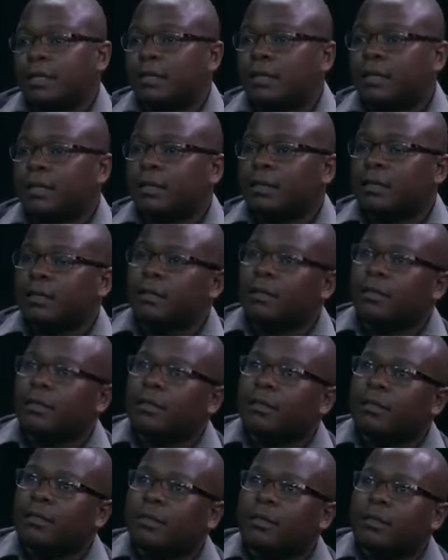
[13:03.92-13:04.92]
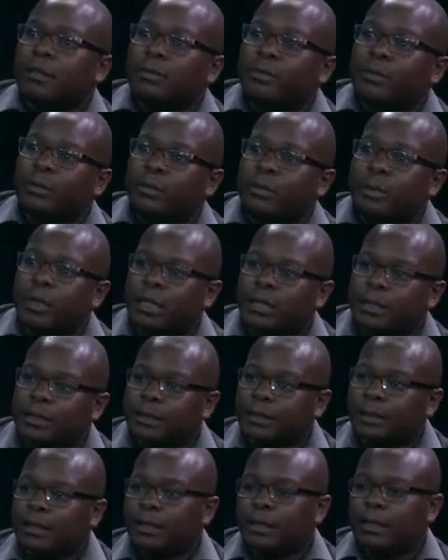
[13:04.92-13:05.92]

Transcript: the input base